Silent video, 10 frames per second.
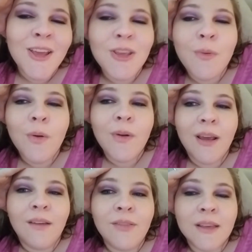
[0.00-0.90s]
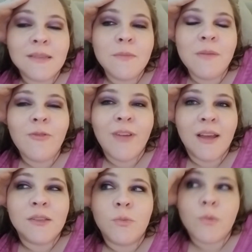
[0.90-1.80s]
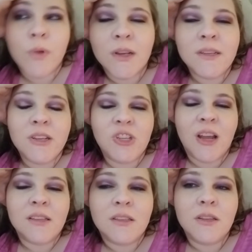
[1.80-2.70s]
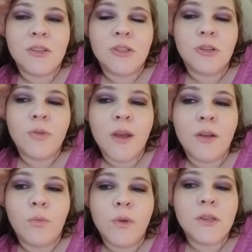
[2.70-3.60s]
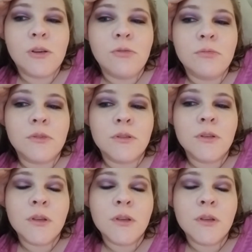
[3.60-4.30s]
you won't, uh, like, some people have asked when we're going to take Jackson to the zoo, and we don't,